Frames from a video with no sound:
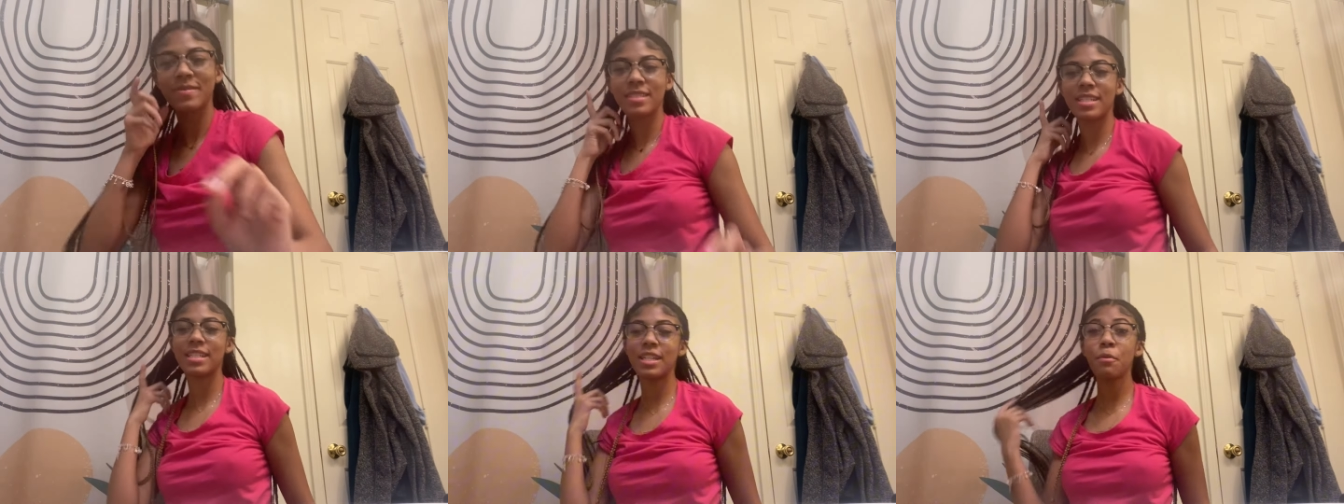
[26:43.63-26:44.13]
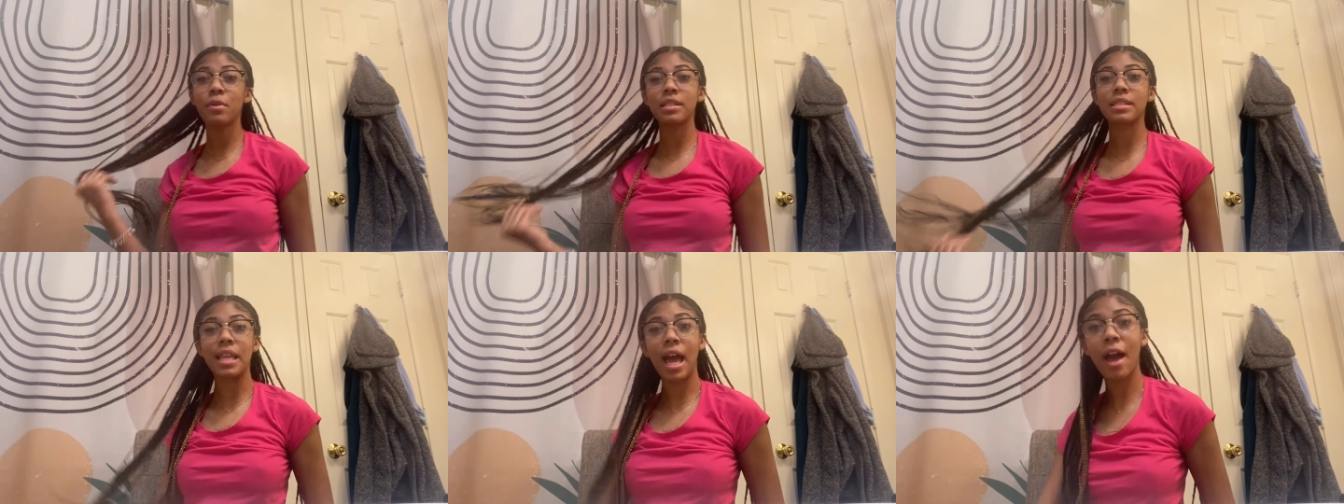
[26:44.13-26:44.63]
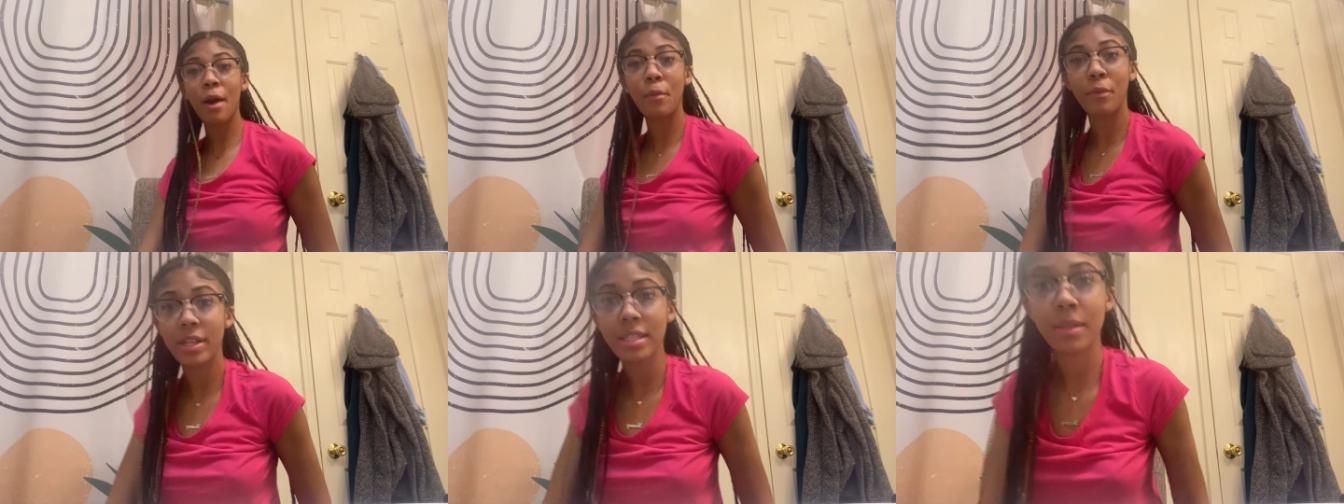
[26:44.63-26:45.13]
She was not
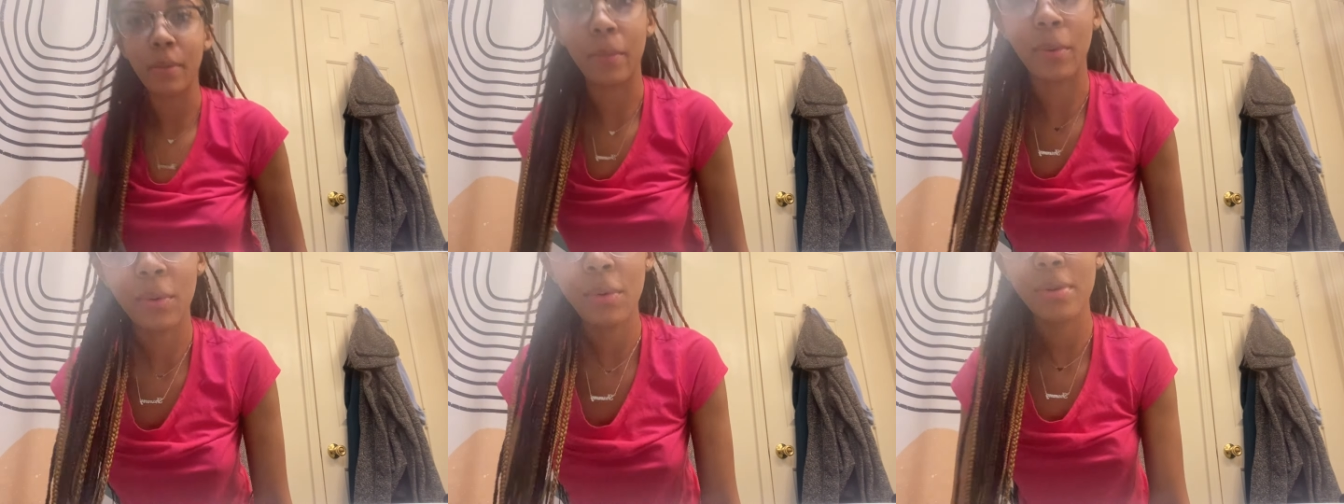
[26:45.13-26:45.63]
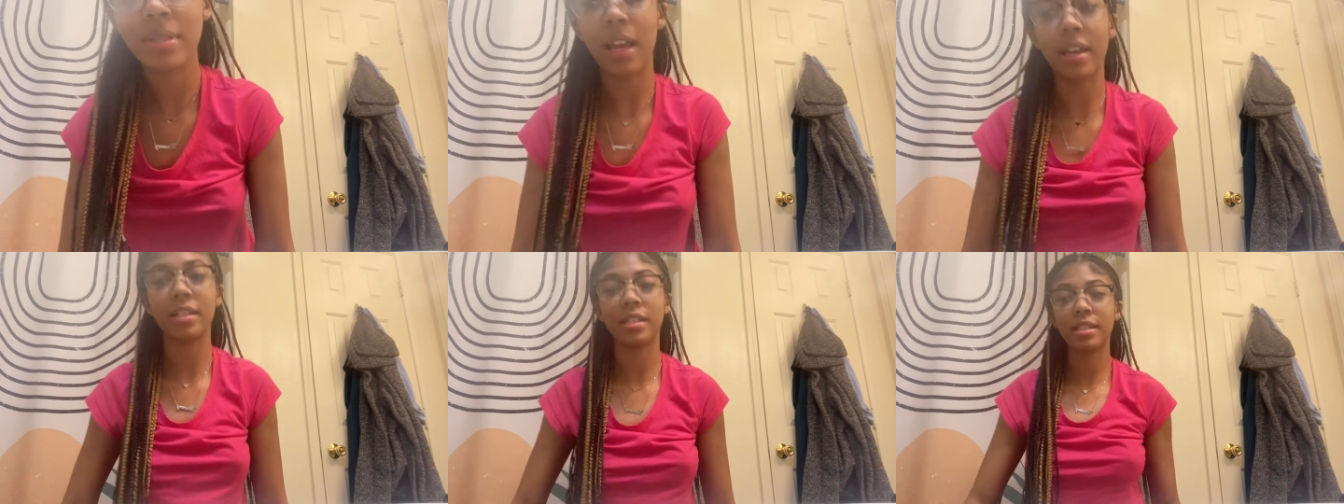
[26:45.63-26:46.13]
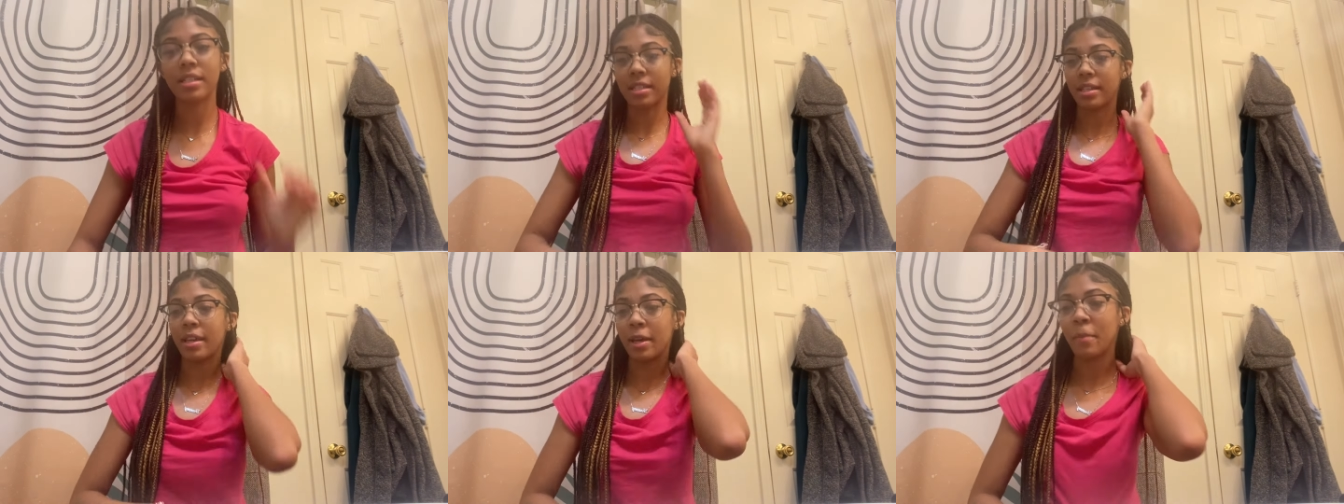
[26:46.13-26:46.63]
with the boo. Like, she
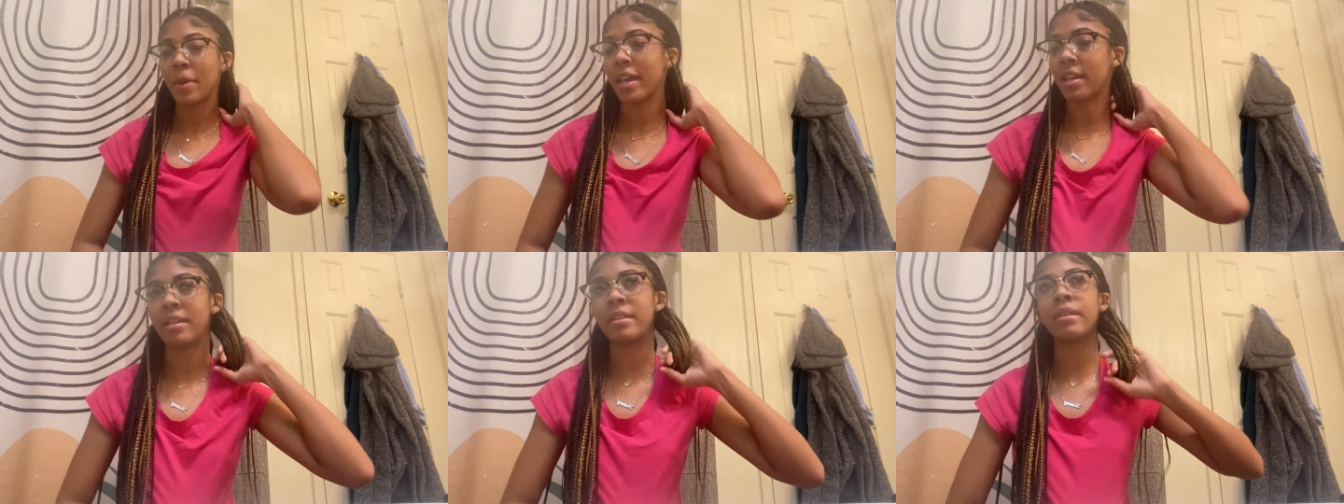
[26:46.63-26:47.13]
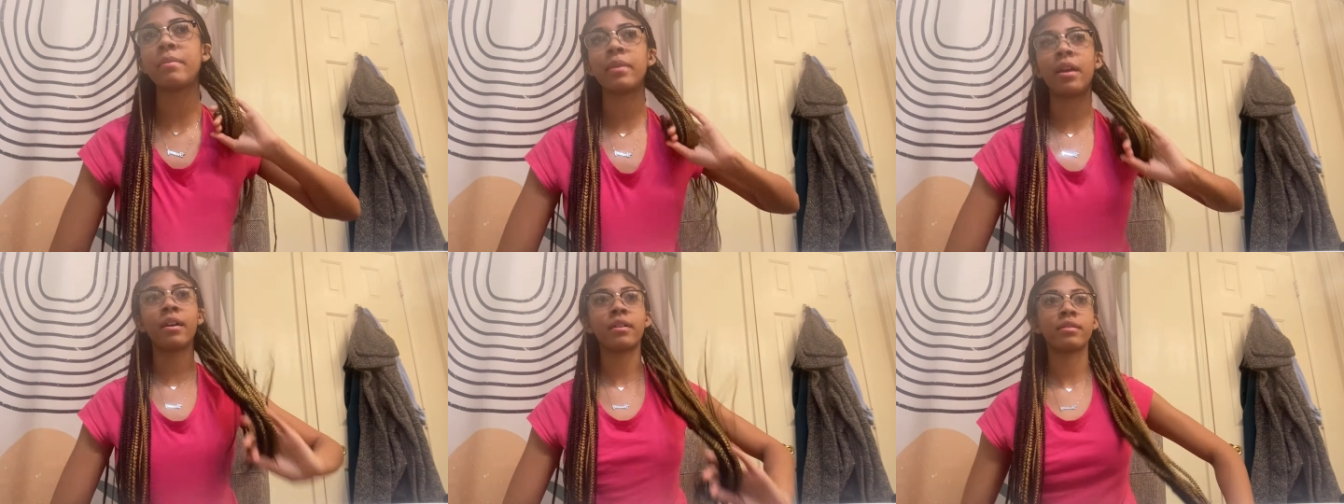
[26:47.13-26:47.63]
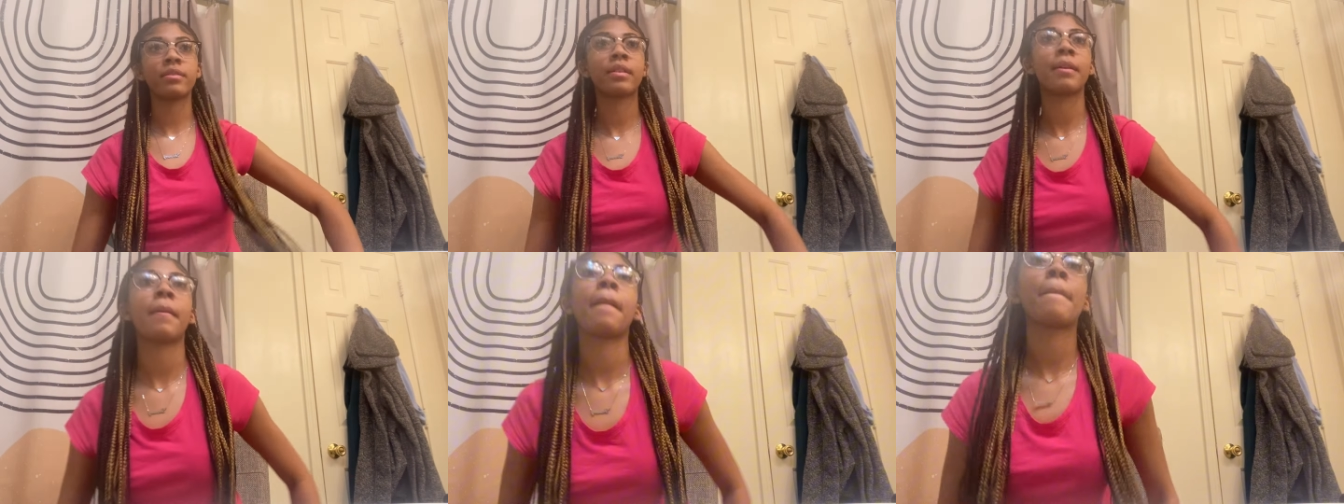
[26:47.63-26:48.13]
just kept hanging up, y'all.
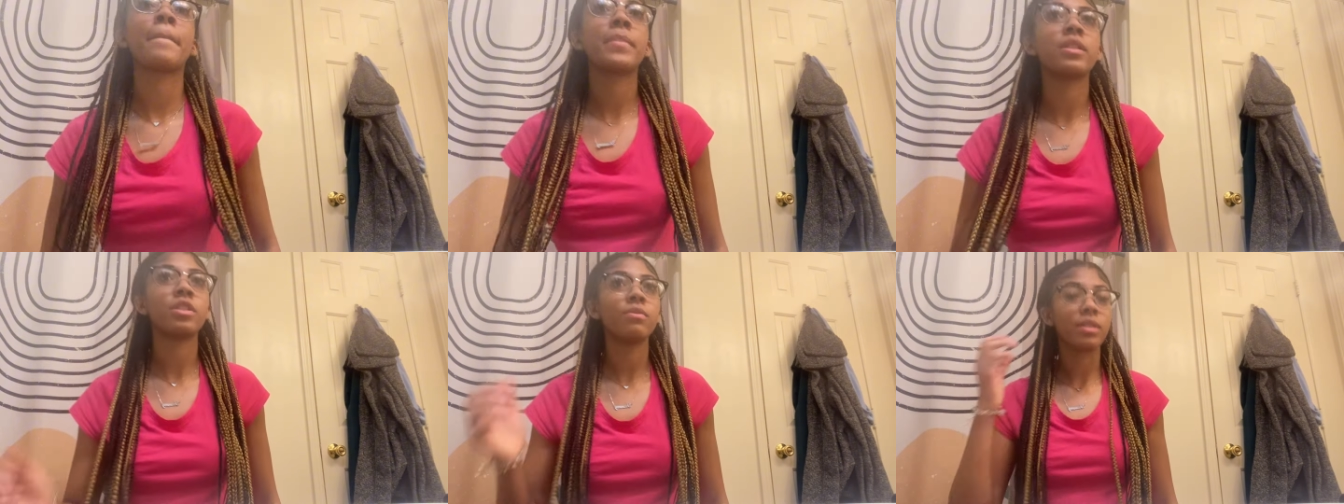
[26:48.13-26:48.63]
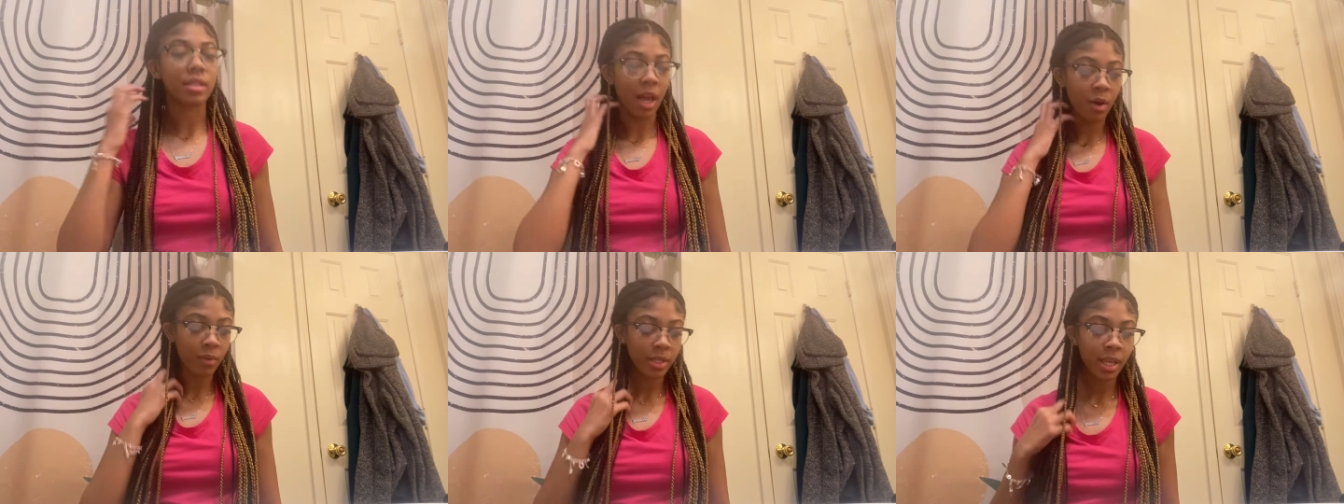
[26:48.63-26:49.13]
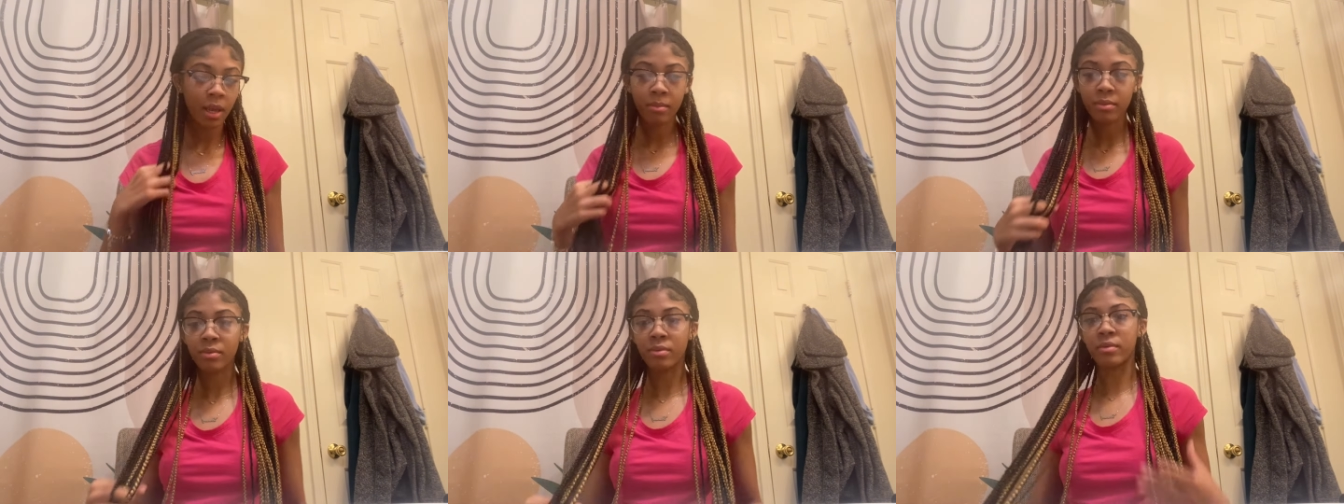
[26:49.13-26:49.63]
She was not with that
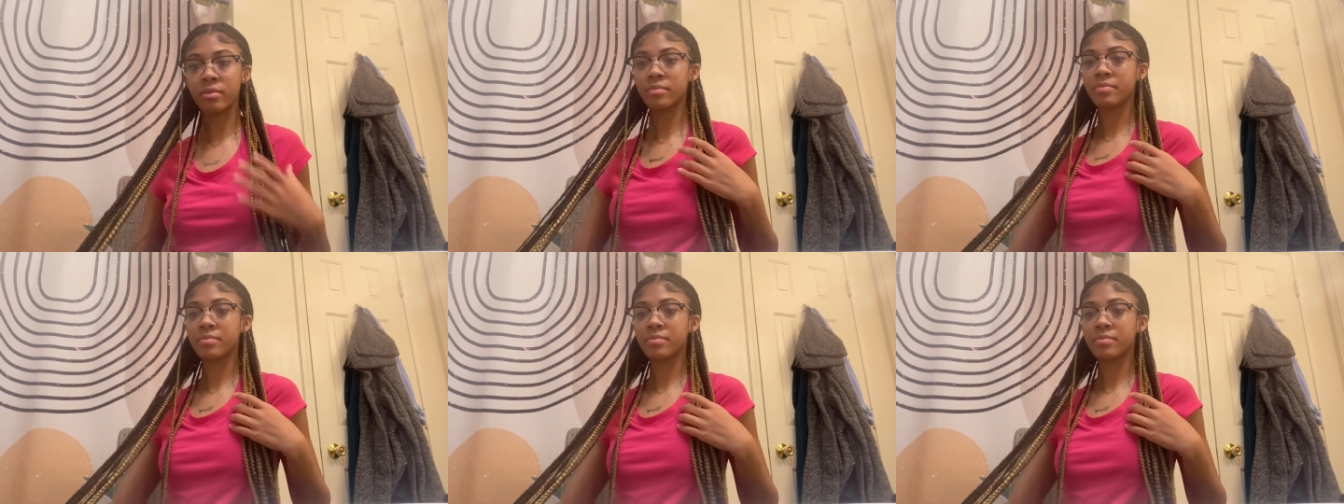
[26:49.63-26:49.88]
boo.